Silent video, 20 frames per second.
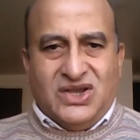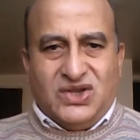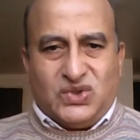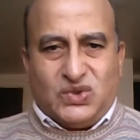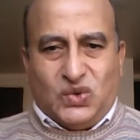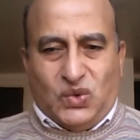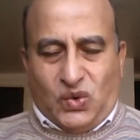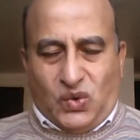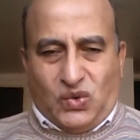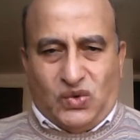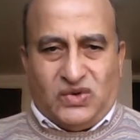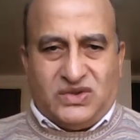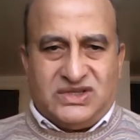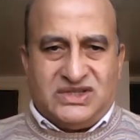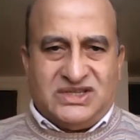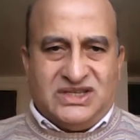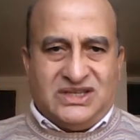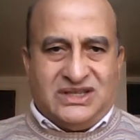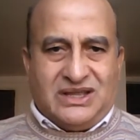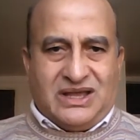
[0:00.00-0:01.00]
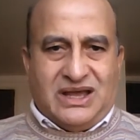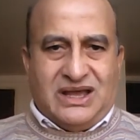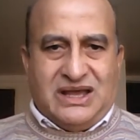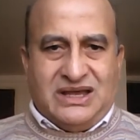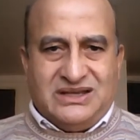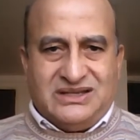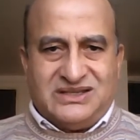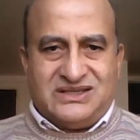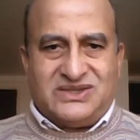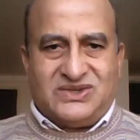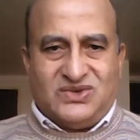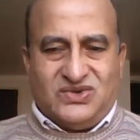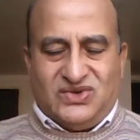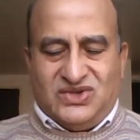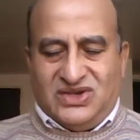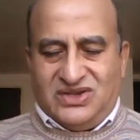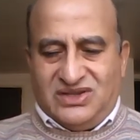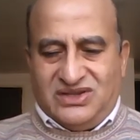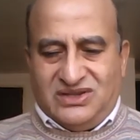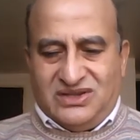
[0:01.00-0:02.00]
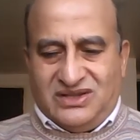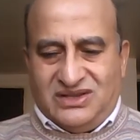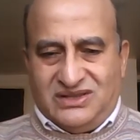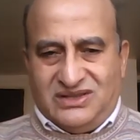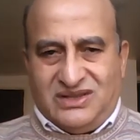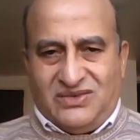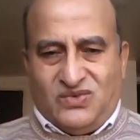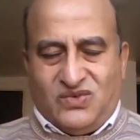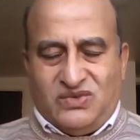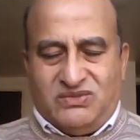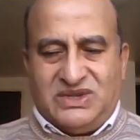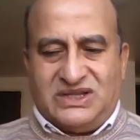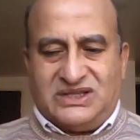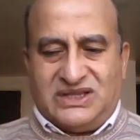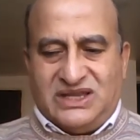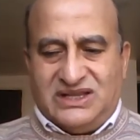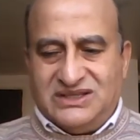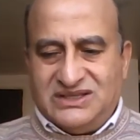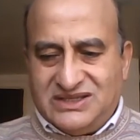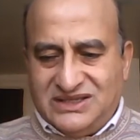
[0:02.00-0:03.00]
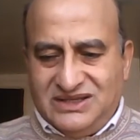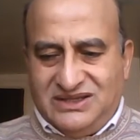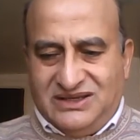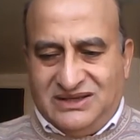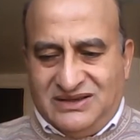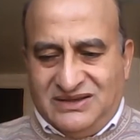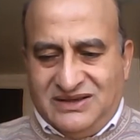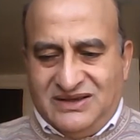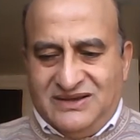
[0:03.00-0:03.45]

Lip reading: 2 holes in the eyes so the woman can see.